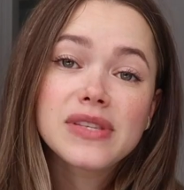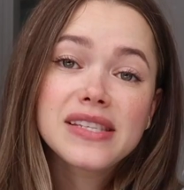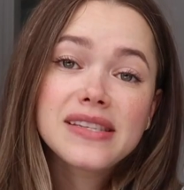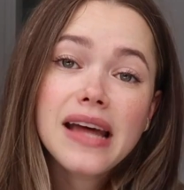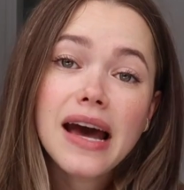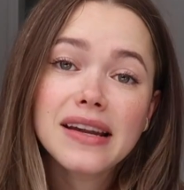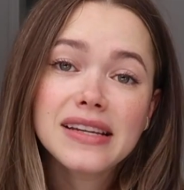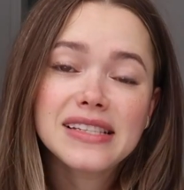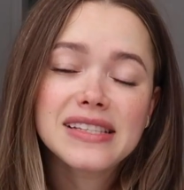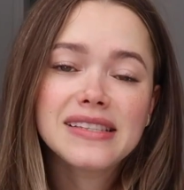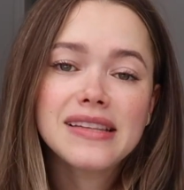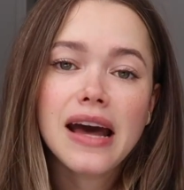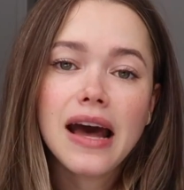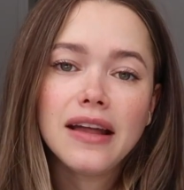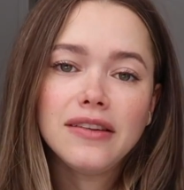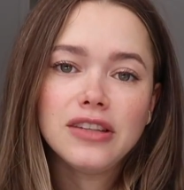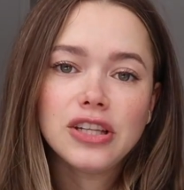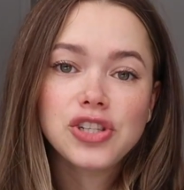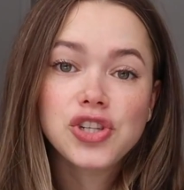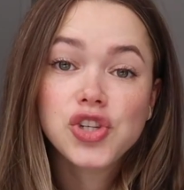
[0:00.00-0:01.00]
studies
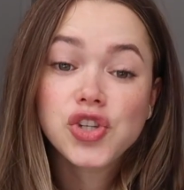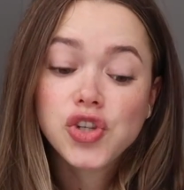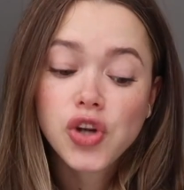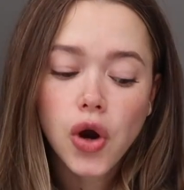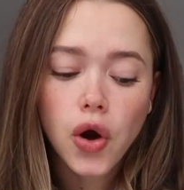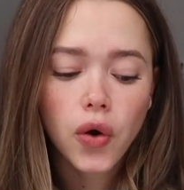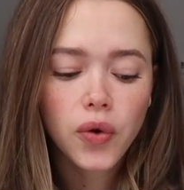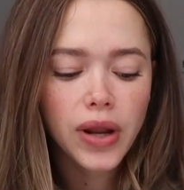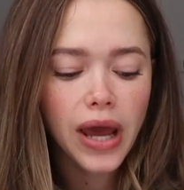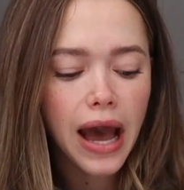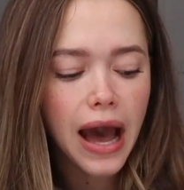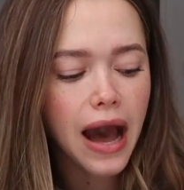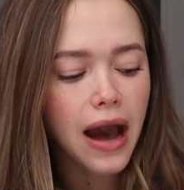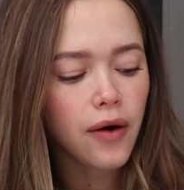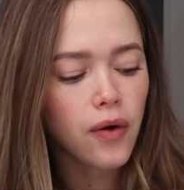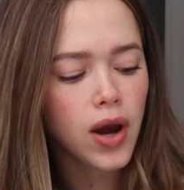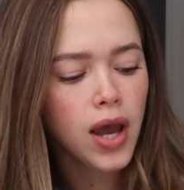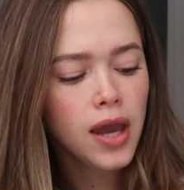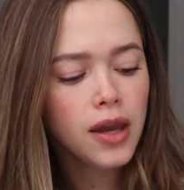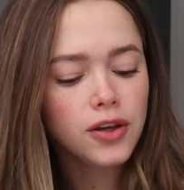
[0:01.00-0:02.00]
done that showed
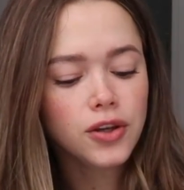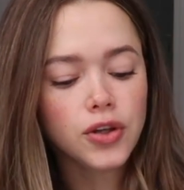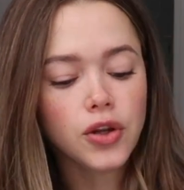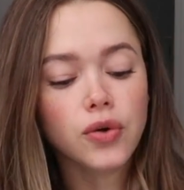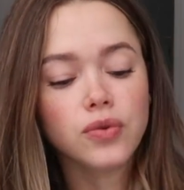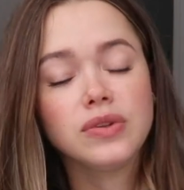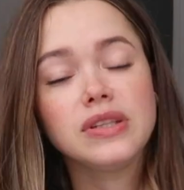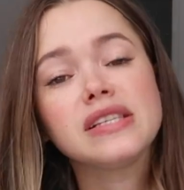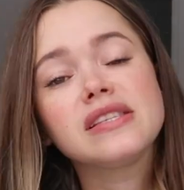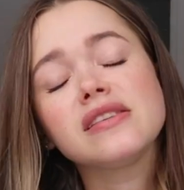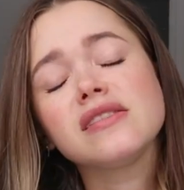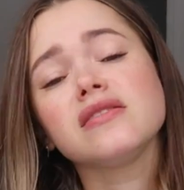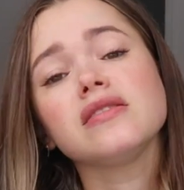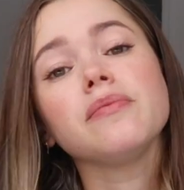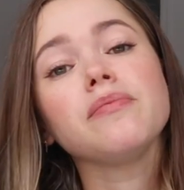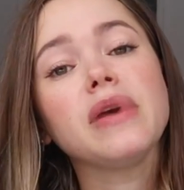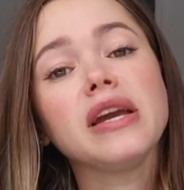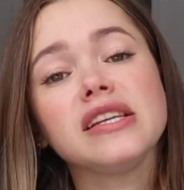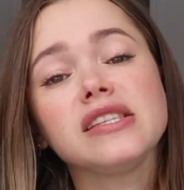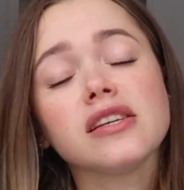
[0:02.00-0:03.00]
how, you know, this is
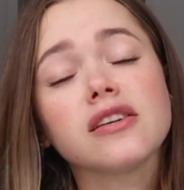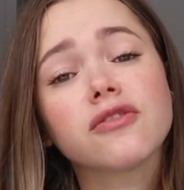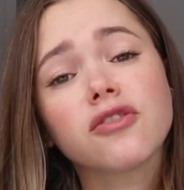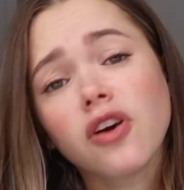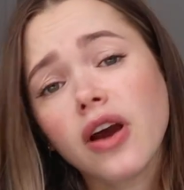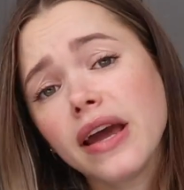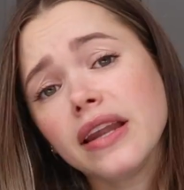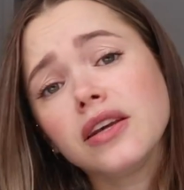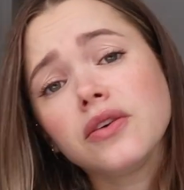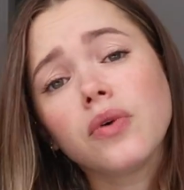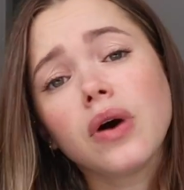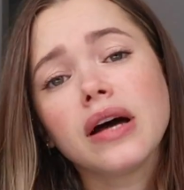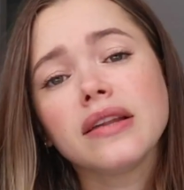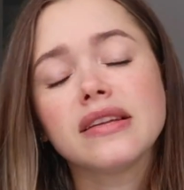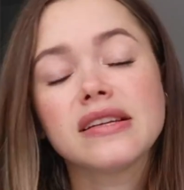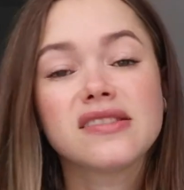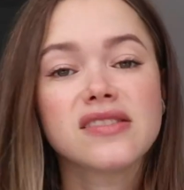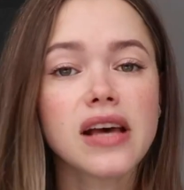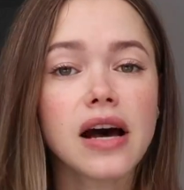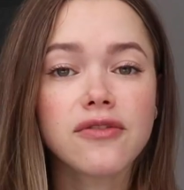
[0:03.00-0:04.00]
amazing for anyone
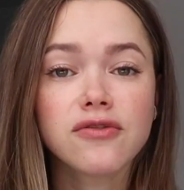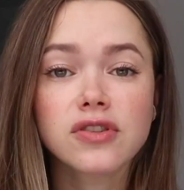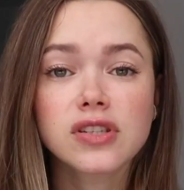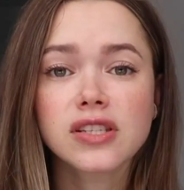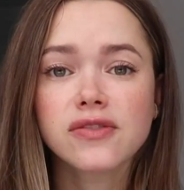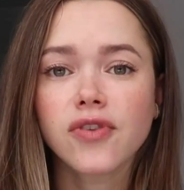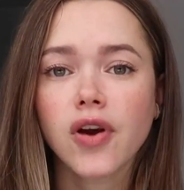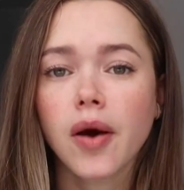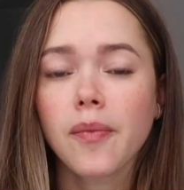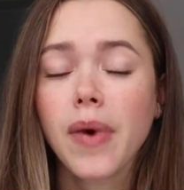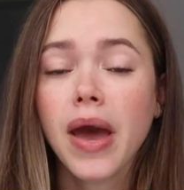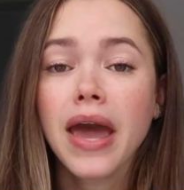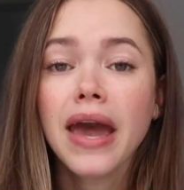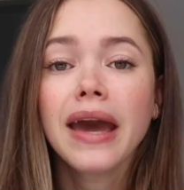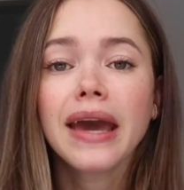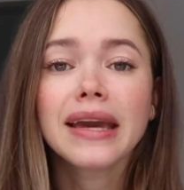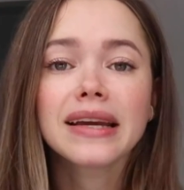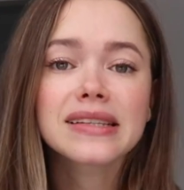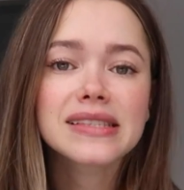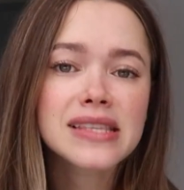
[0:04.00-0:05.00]
that suffers from
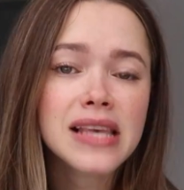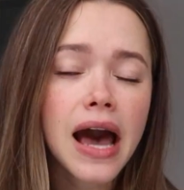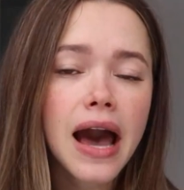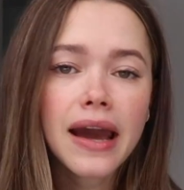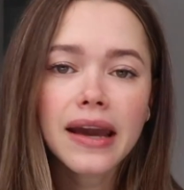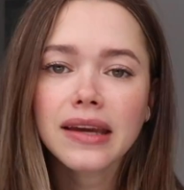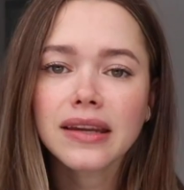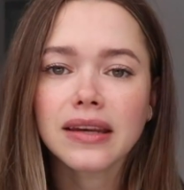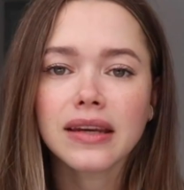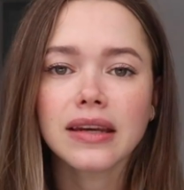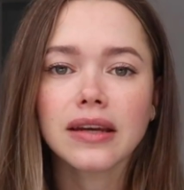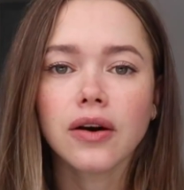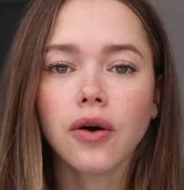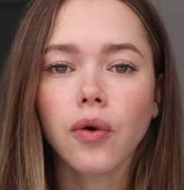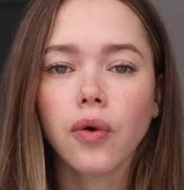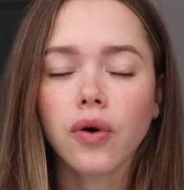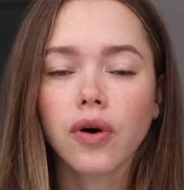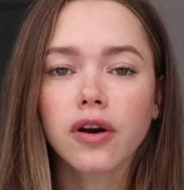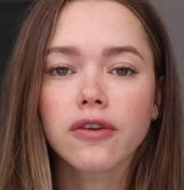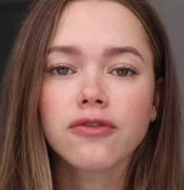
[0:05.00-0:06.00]
anxiety
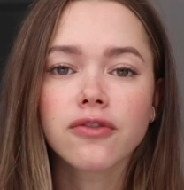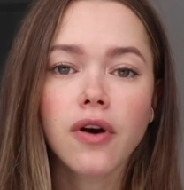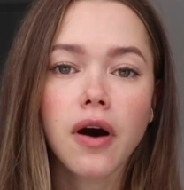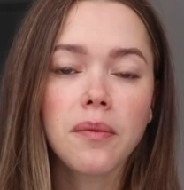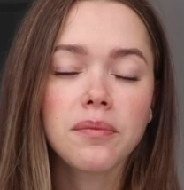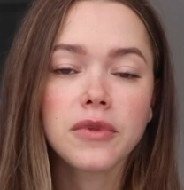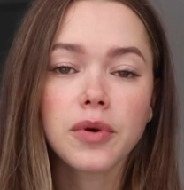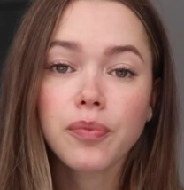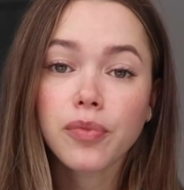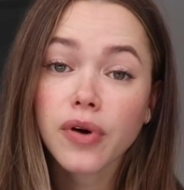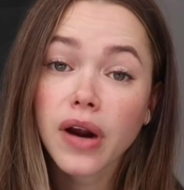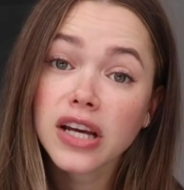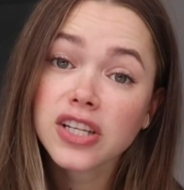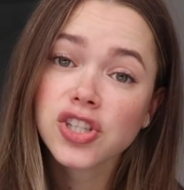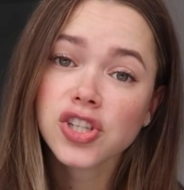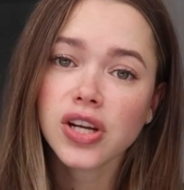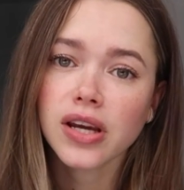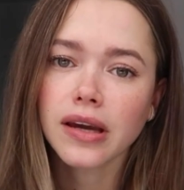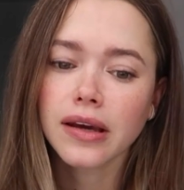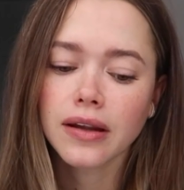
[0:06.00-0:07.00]
or from
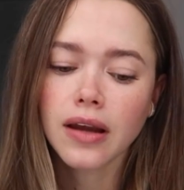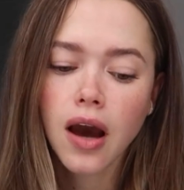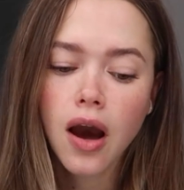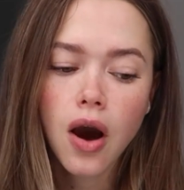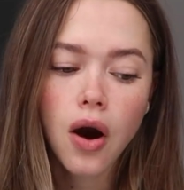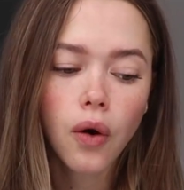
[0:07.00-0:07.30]
depression,